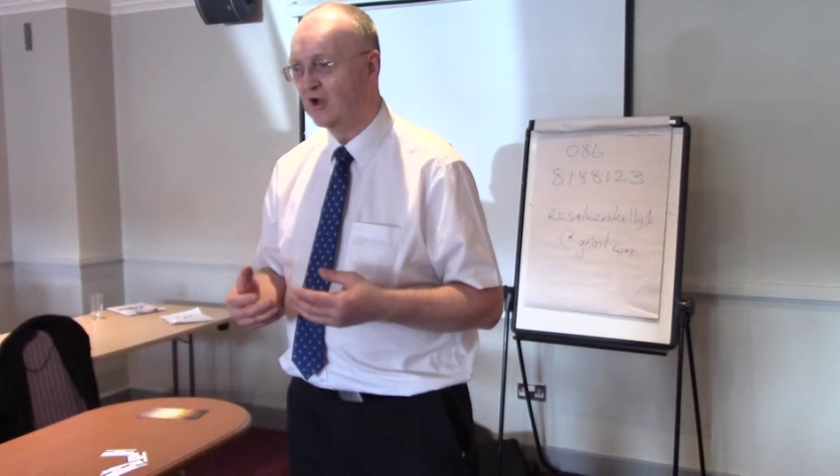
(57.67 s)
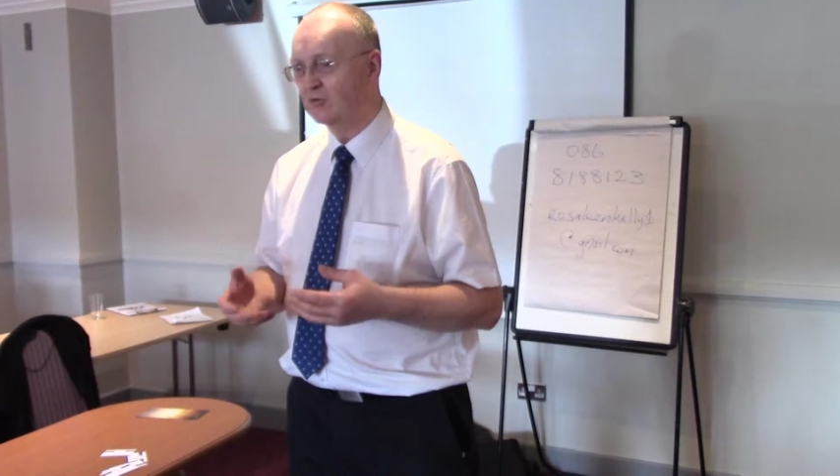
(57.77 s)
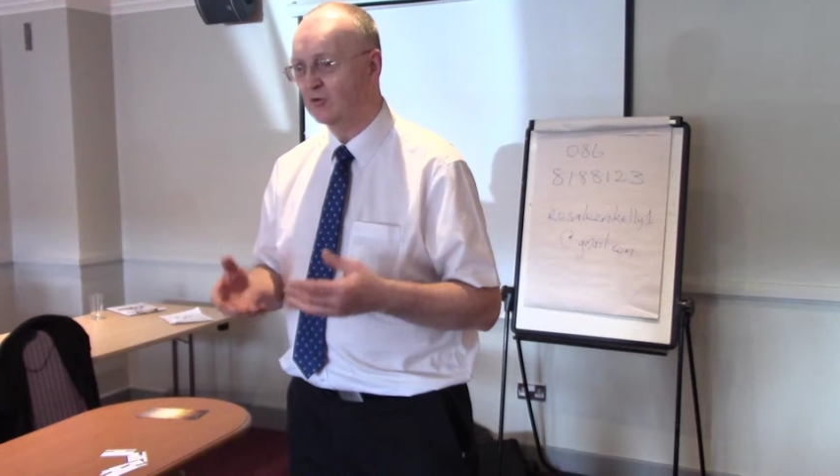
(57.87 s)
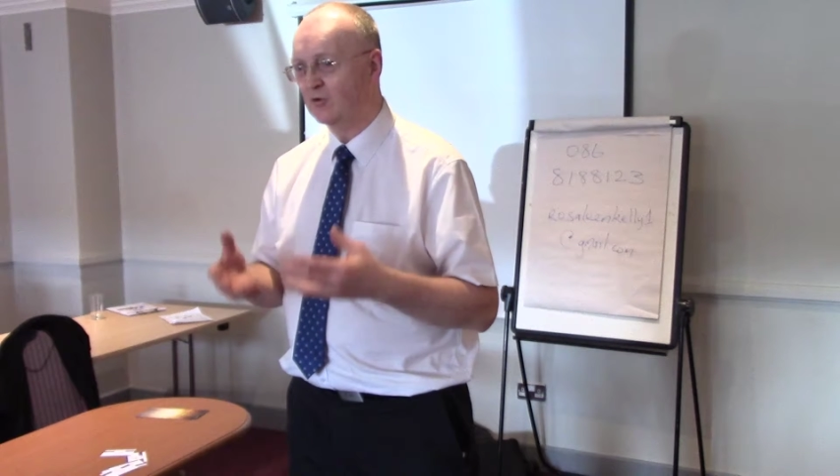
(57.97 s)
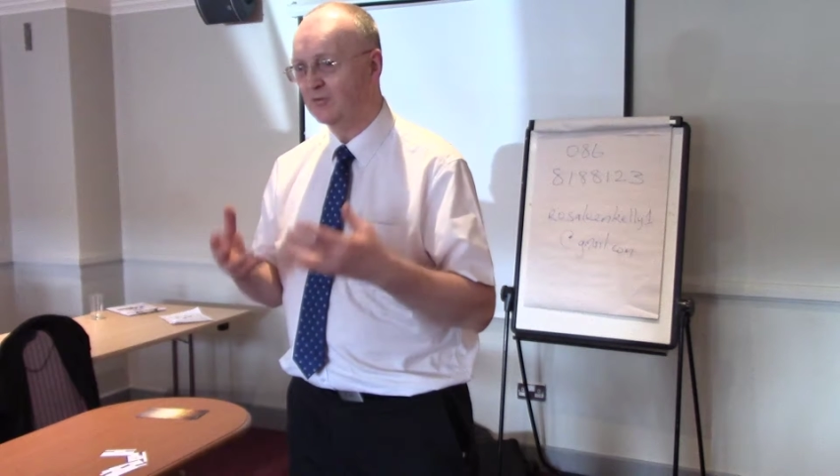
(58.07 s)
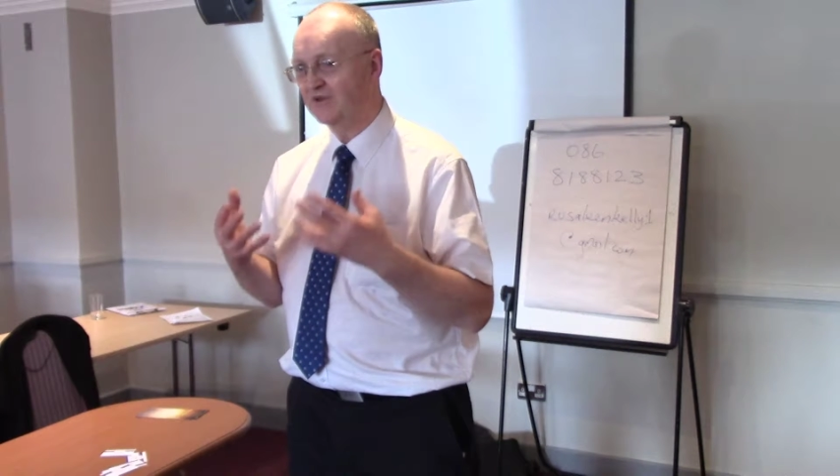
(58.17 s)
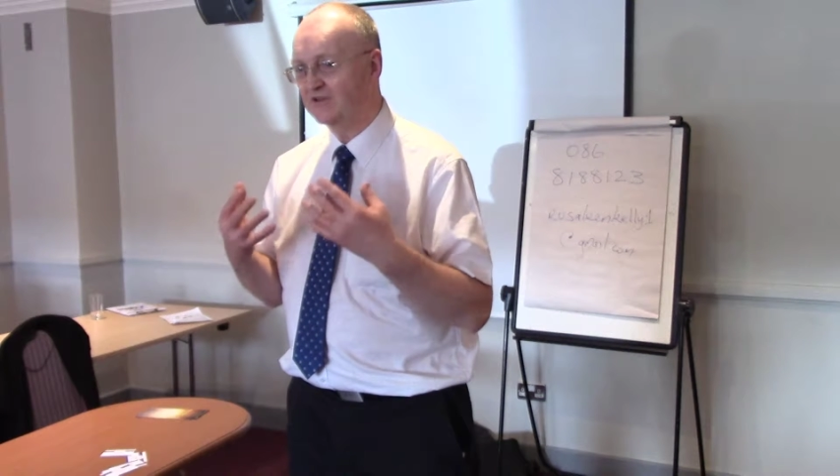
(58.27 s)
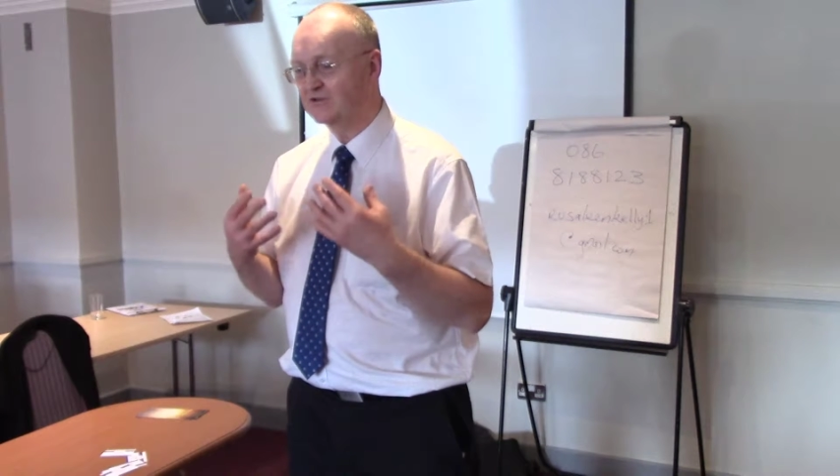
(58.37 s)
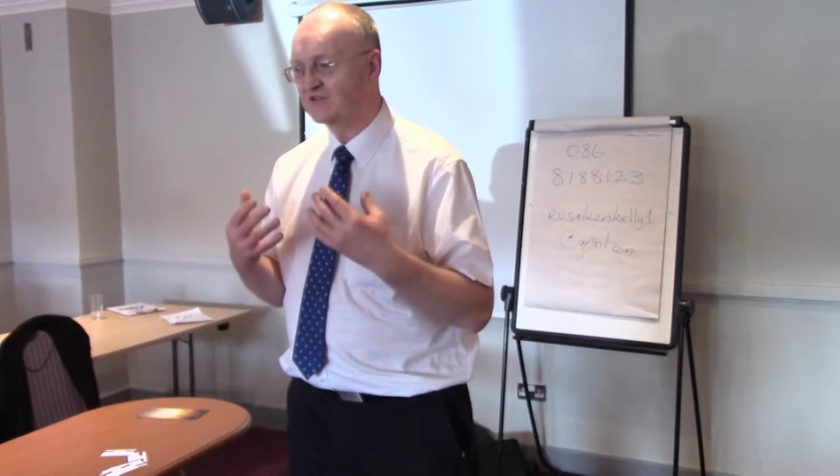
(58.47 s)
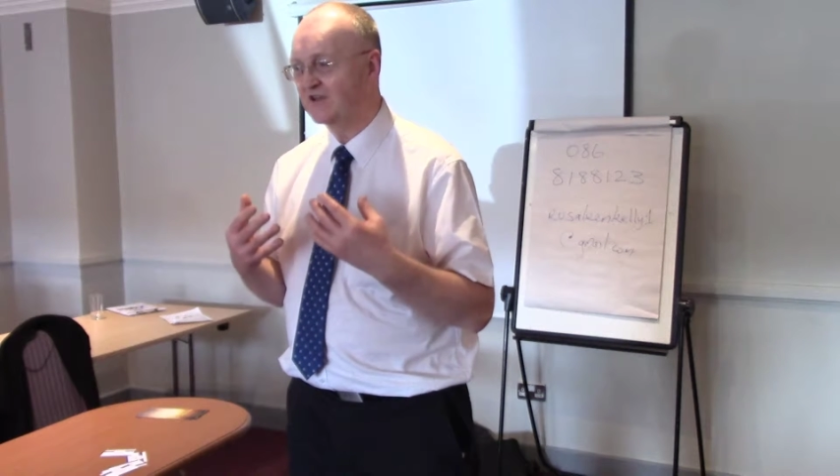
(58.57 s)
We will be
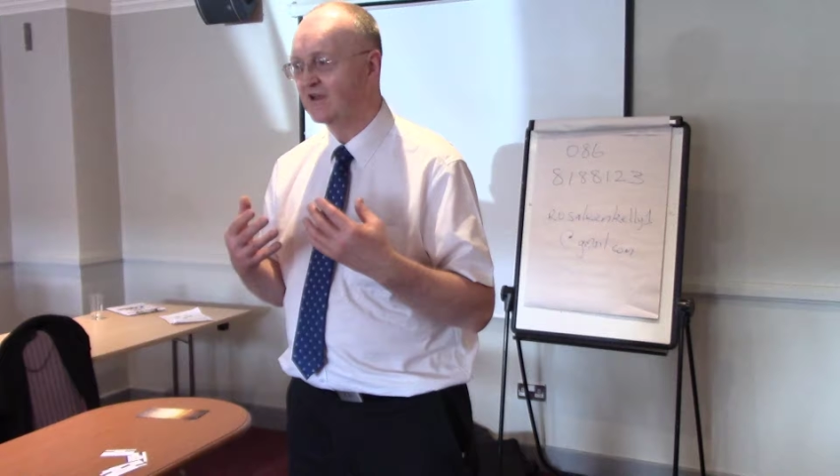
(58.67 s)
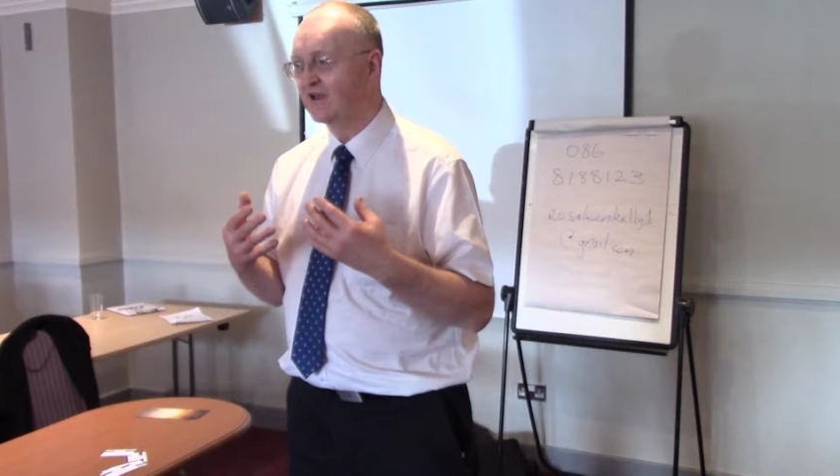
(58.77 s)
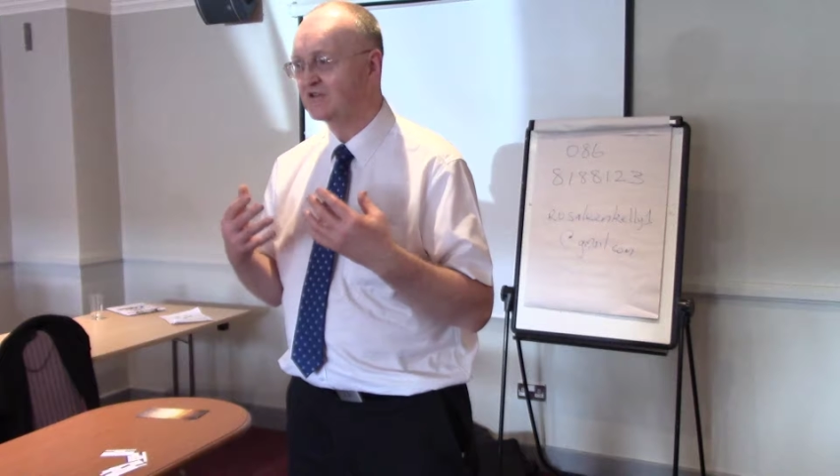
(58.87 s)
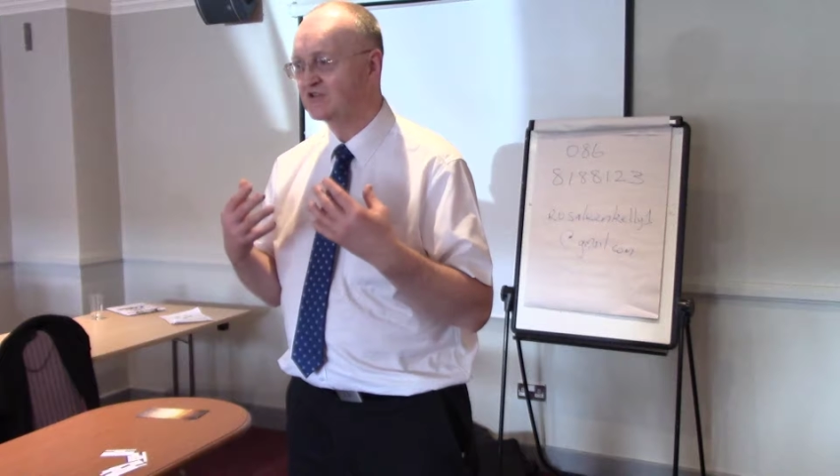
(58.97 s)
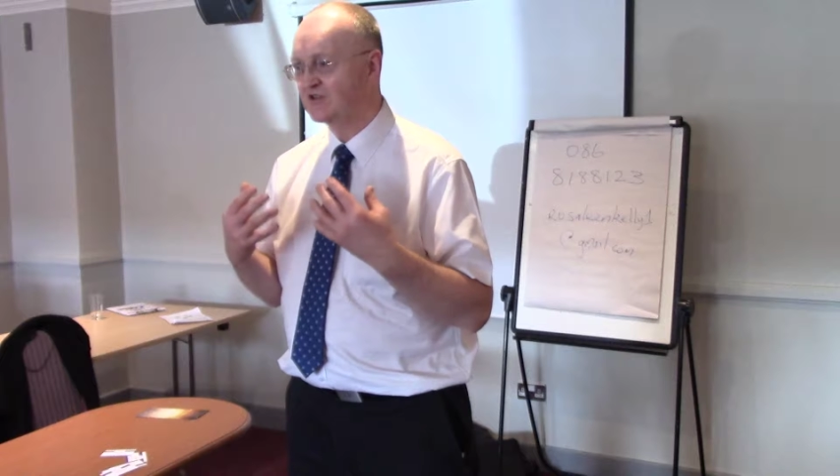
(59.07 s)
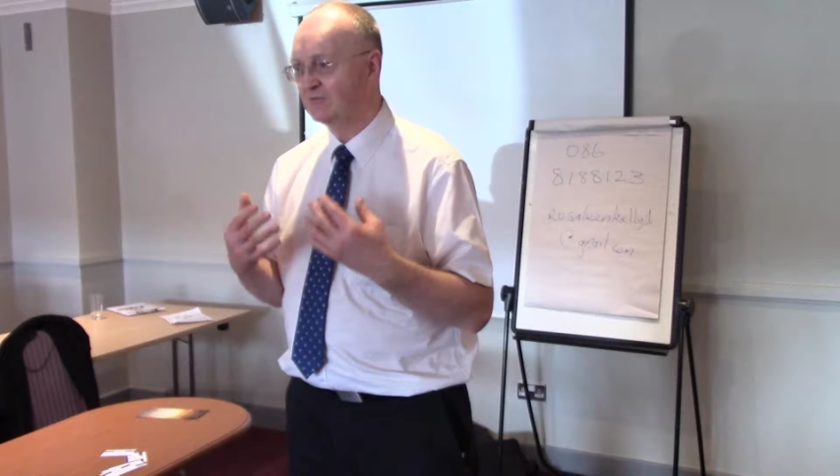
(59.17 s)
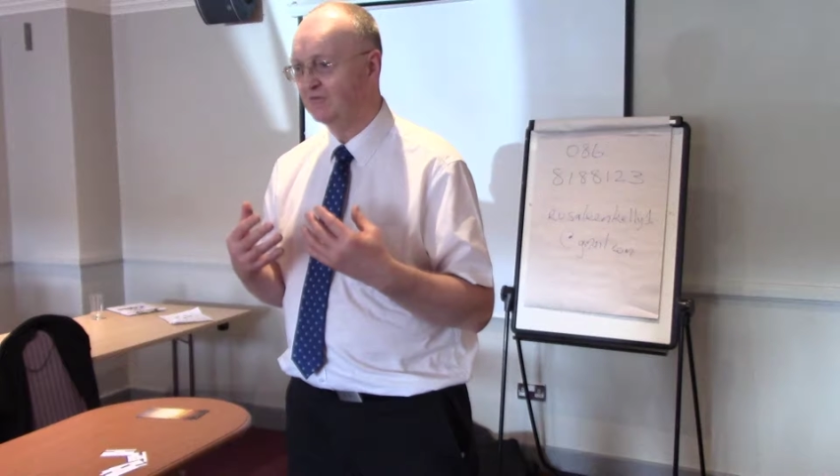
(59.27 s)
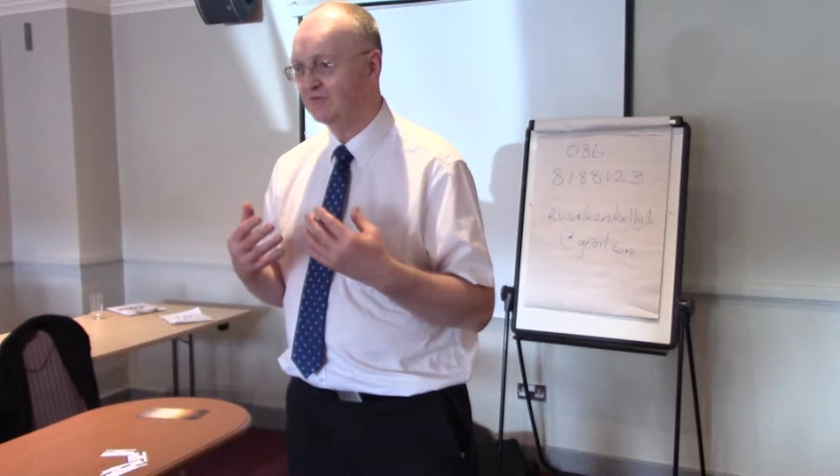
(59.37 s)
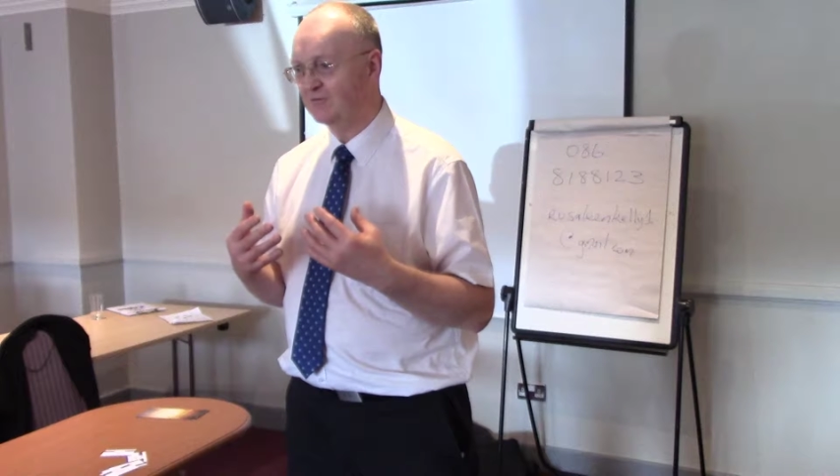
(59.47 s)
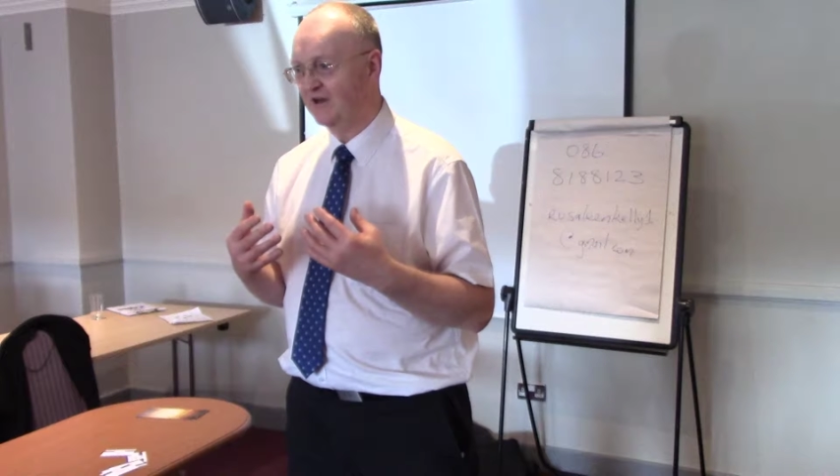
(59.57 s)
using some
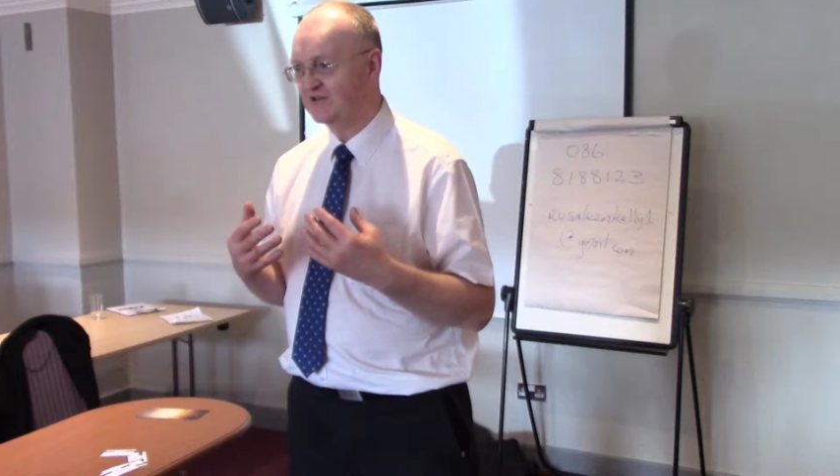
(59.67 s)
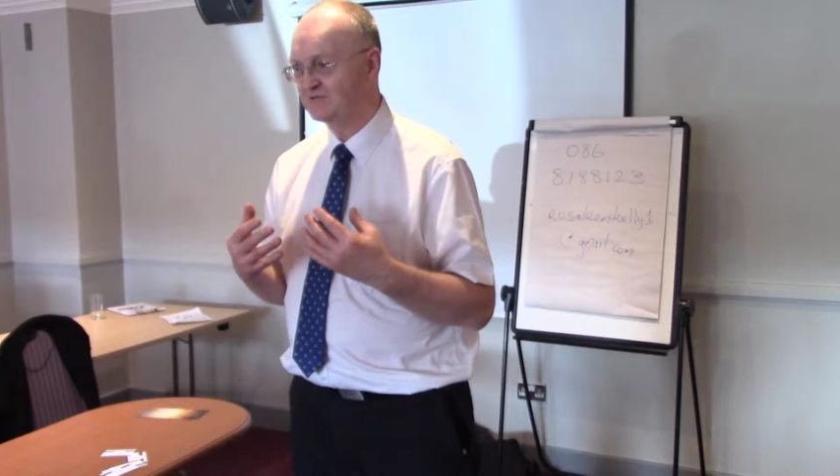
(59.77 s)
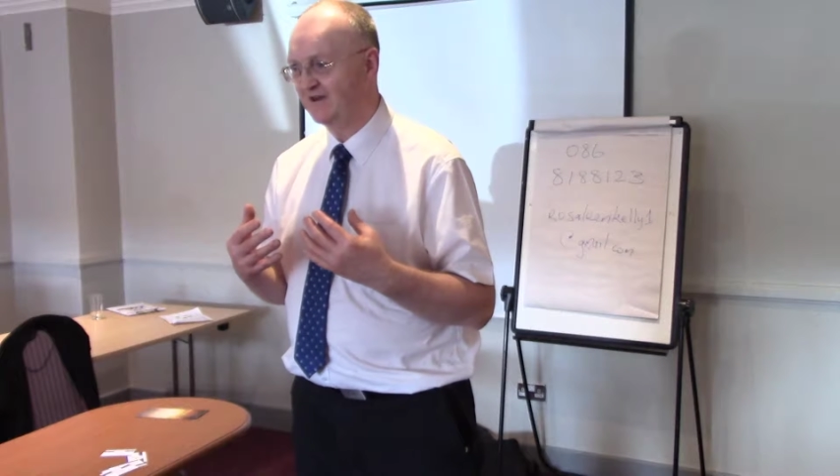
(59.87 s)
of the brain gym